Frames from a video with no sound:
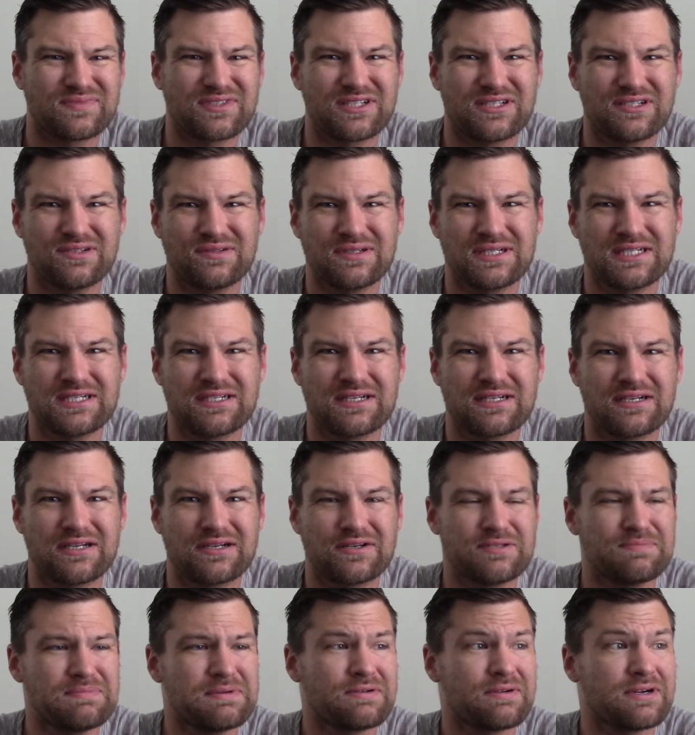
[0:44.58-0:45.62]
well, no,
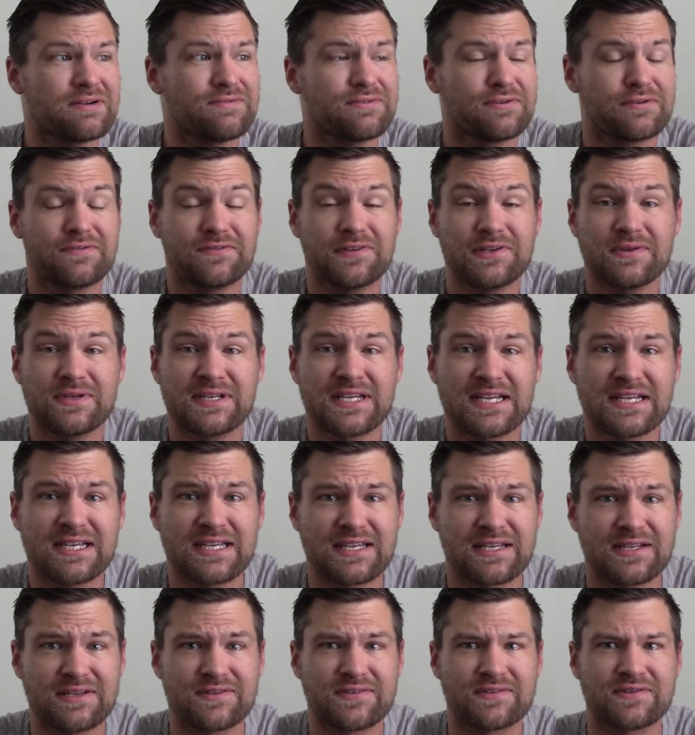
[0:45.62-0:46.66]
it's been around for a few
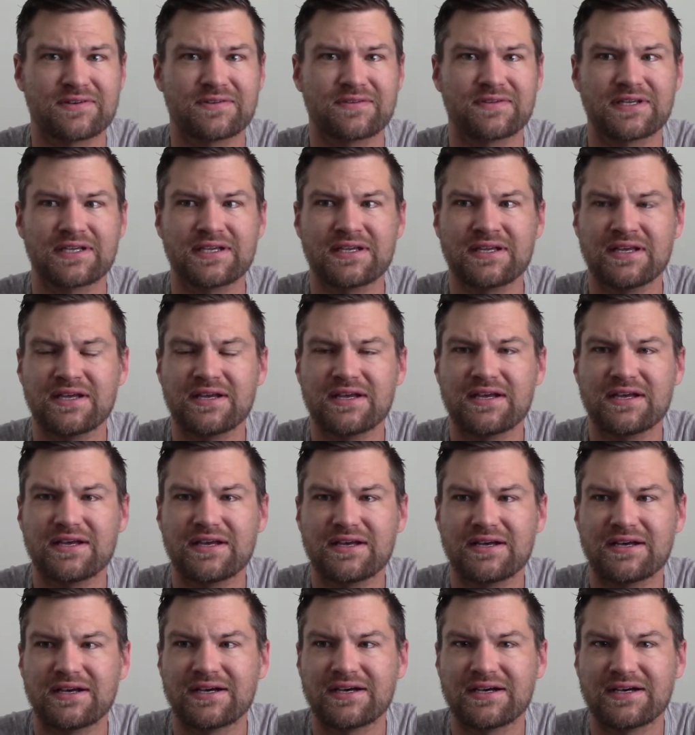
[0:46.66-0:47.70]
decades, certainly.
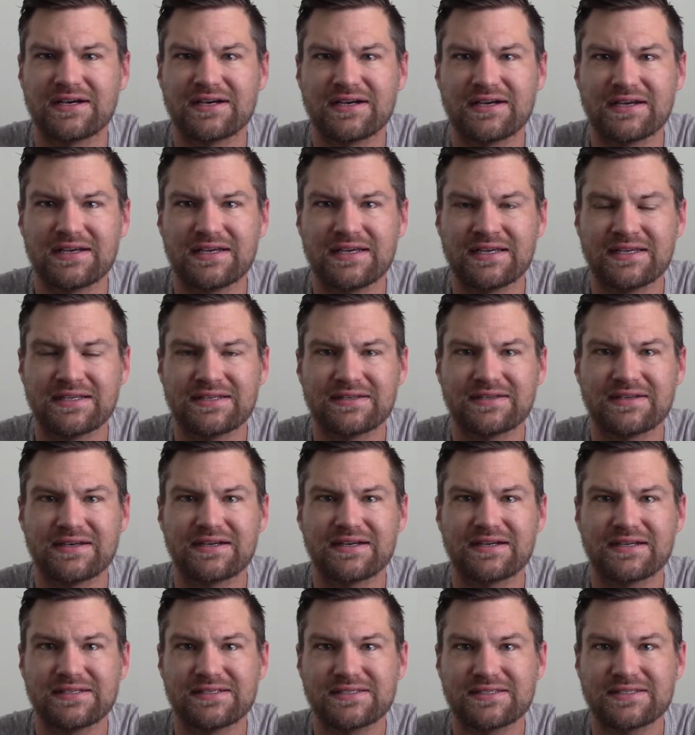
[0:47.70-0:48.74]
Uh, and
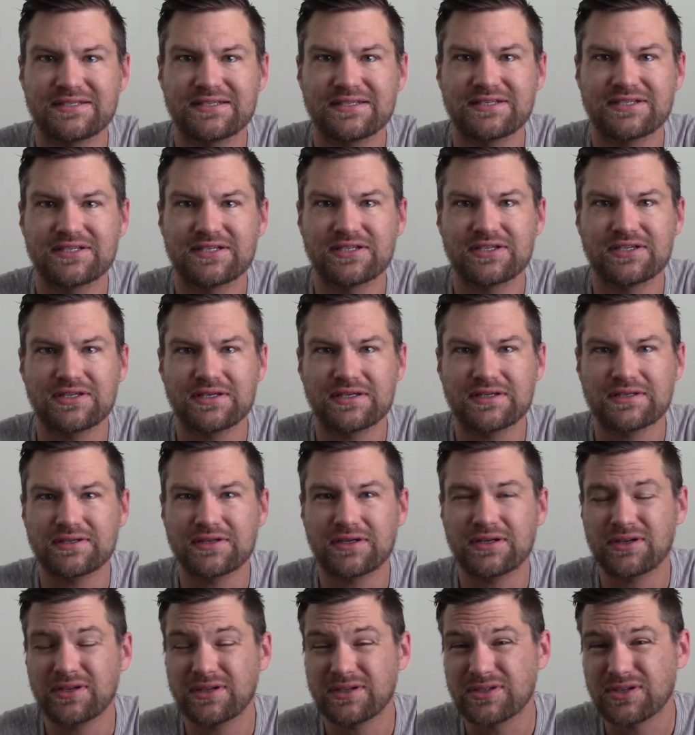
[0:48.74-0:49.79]
uh, it's, it's, it's,
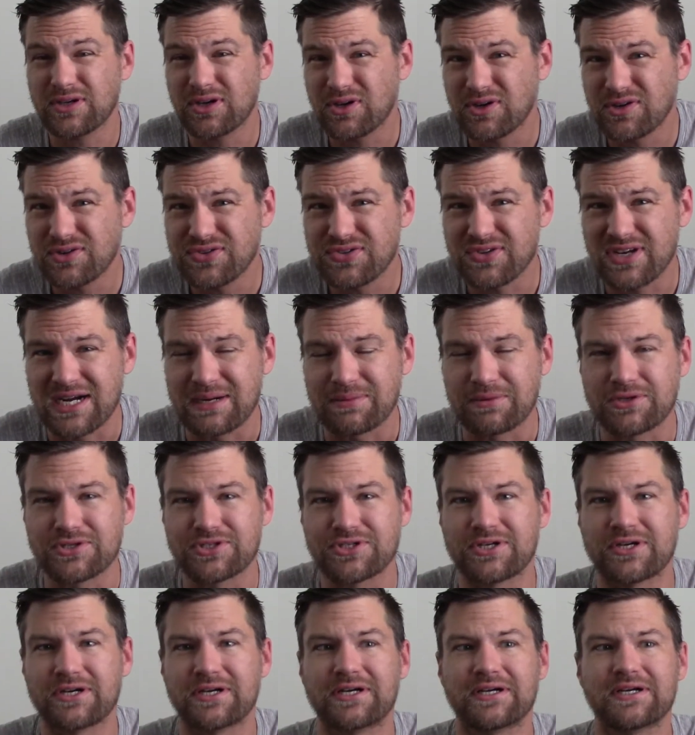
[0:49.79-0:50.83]
um, it's Alzheimer's
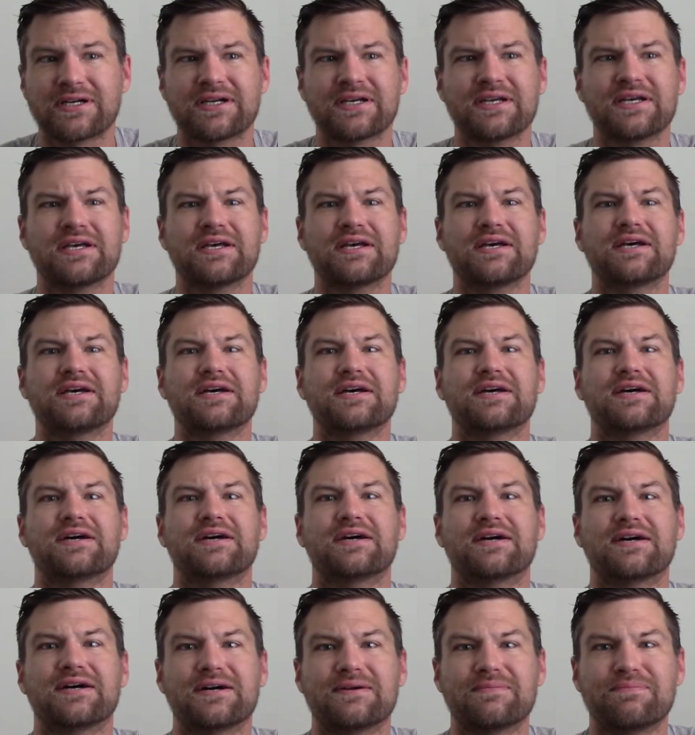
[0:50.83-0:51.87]
drug,
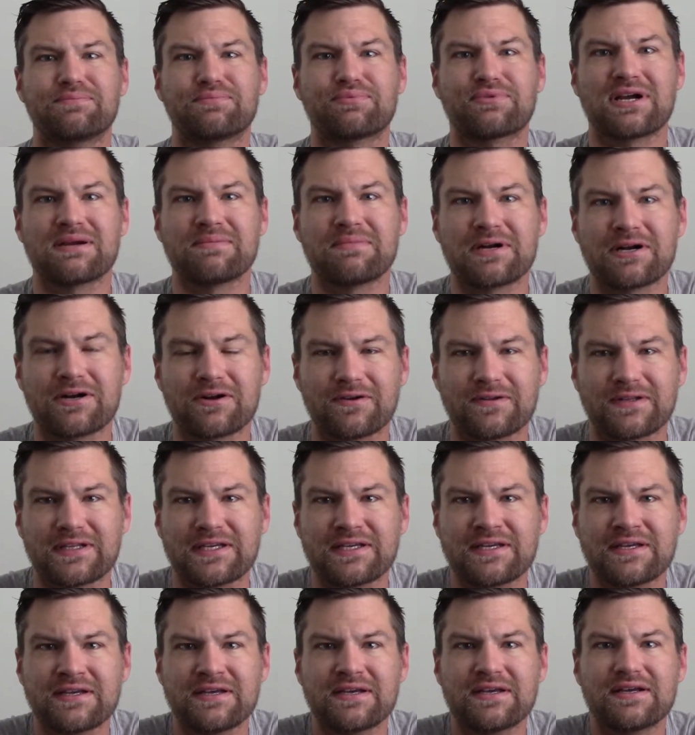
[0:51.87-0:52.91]
uh,
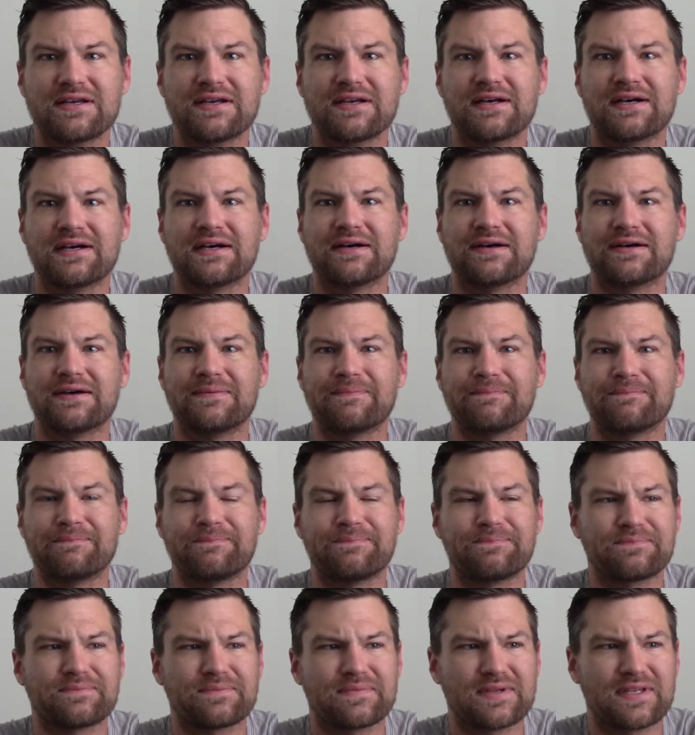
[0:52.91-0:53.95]
primarily.
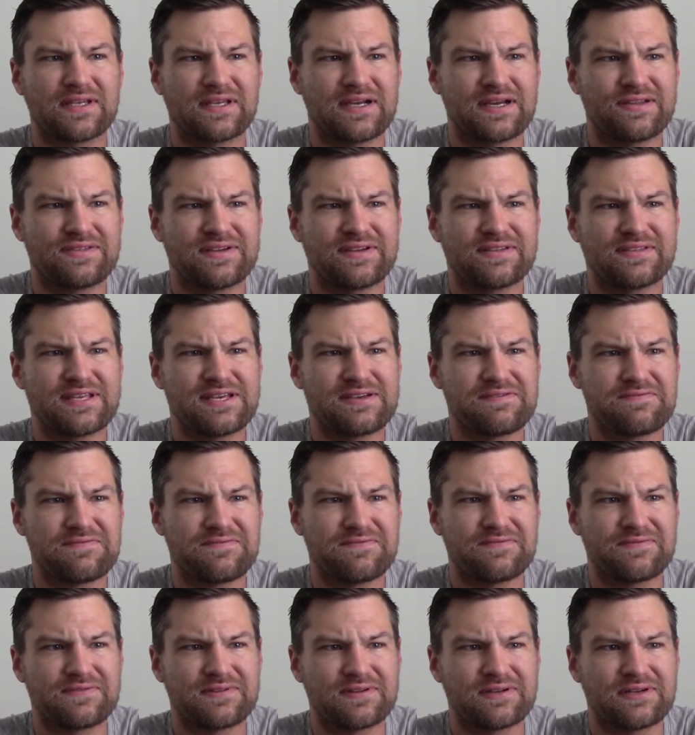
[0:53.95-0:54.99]
Um, I think
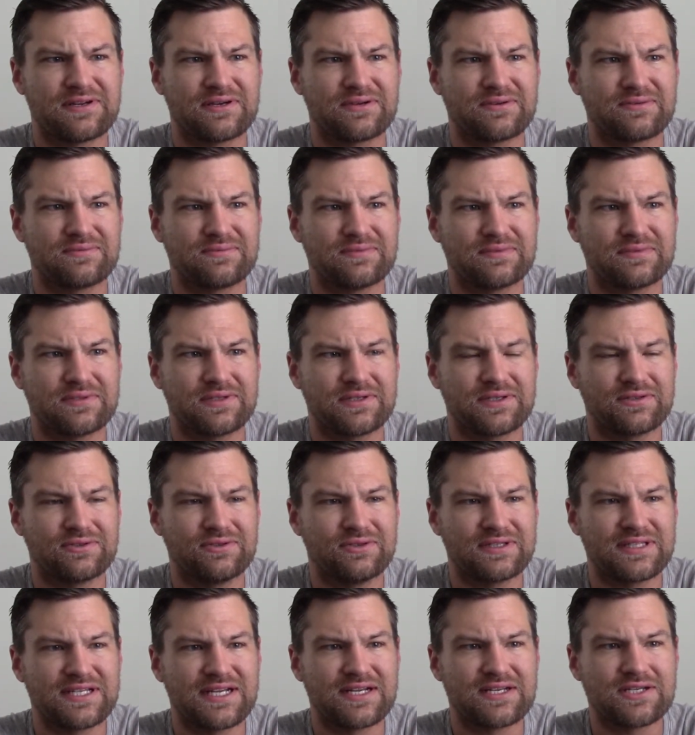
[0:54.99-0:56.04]
they've, you know,
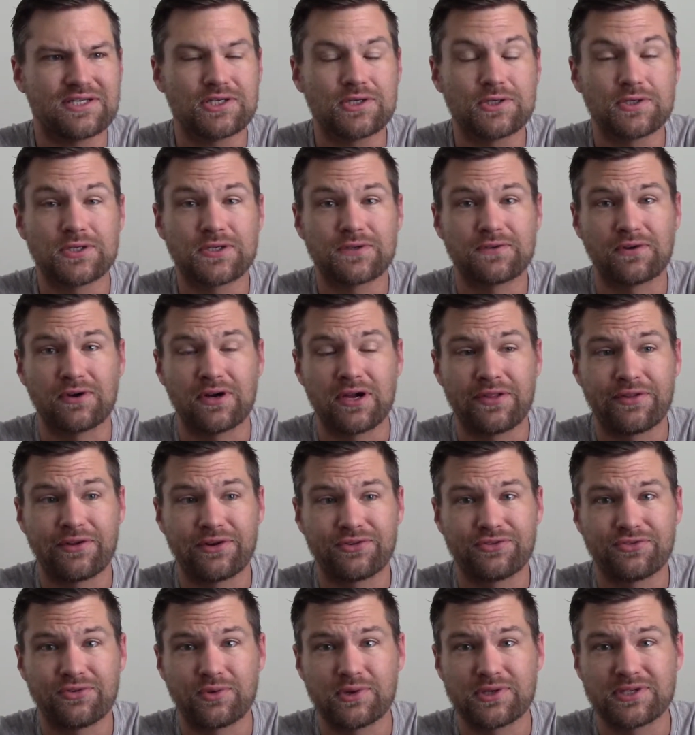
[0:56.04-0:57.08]
looked at its use for other
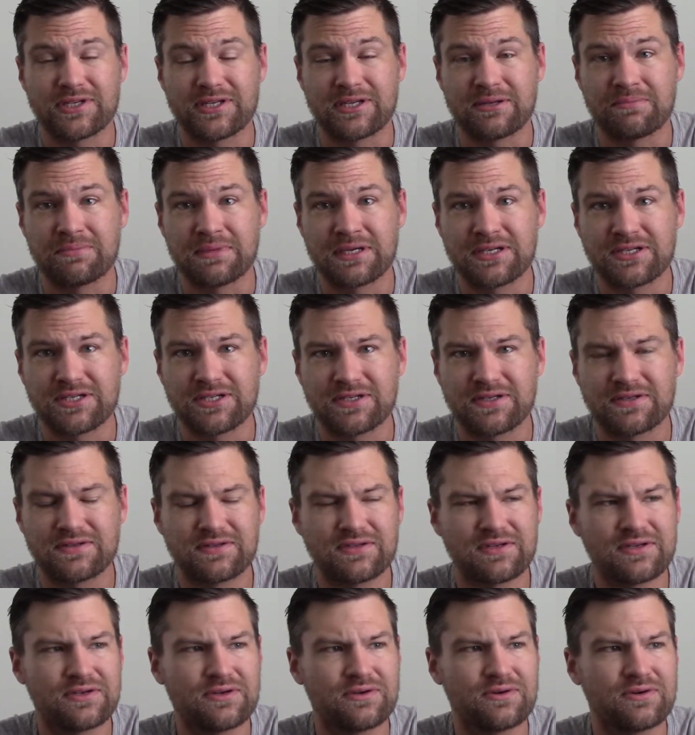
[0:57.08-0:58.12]
sorts of dementia,
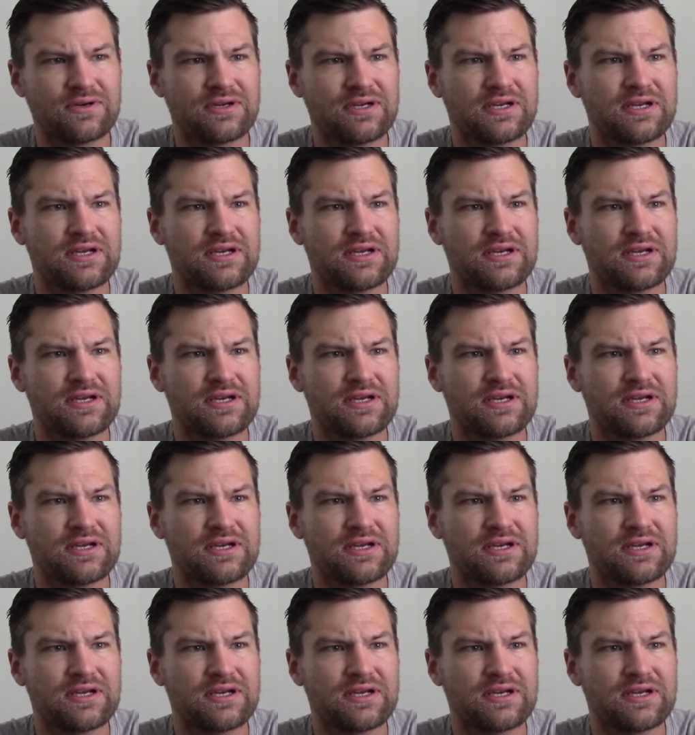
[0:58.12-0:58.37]
too.